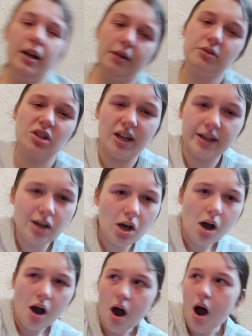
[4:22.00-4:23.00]
and I was like,
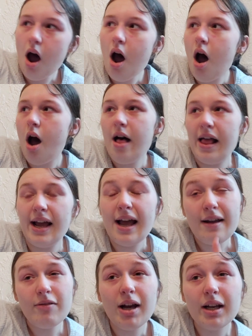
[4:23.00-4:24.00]

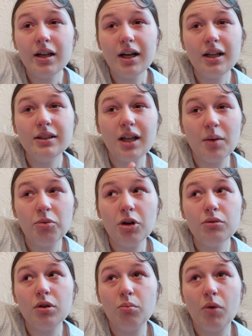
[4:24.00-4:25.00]
I recognize that
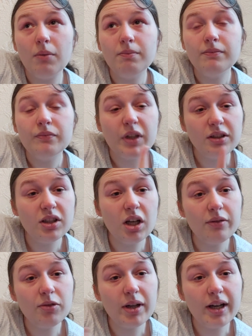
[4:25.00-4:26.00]
broken one, the
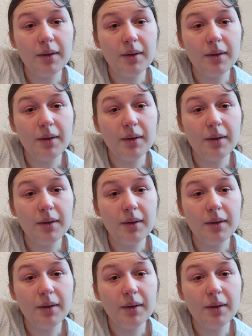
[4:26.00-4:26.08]
silver one.